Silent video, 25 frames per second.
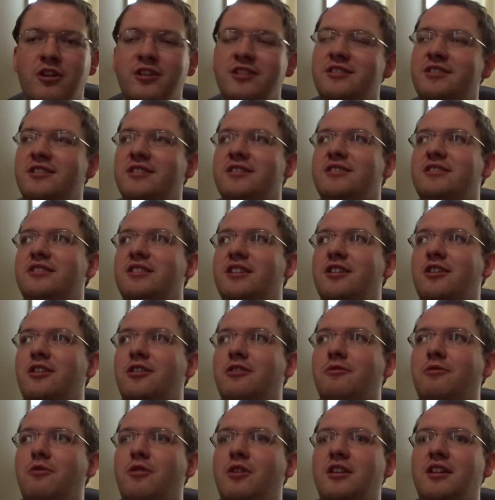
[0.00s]
it's
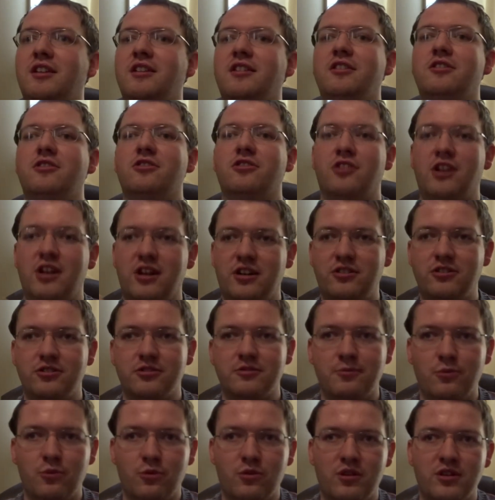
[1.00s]
considered one of the
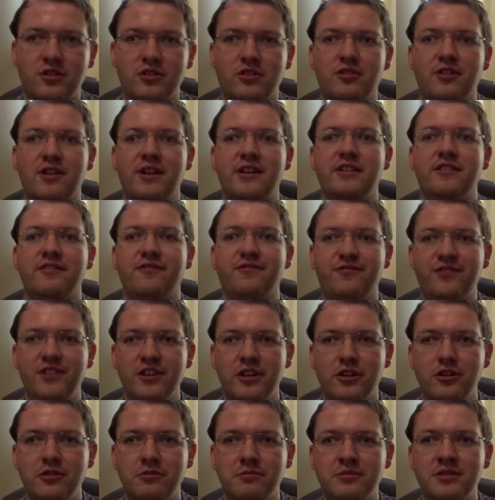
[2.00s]
director's more underrated
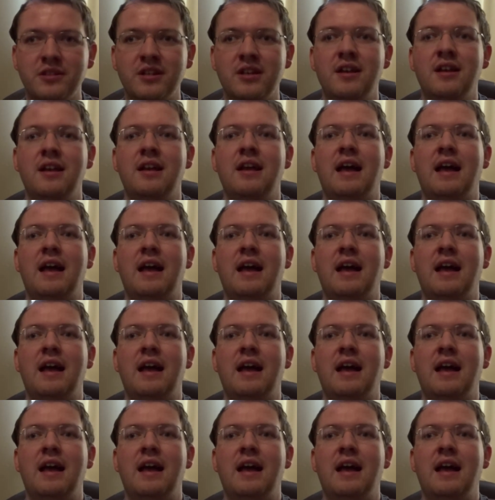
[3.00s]
films.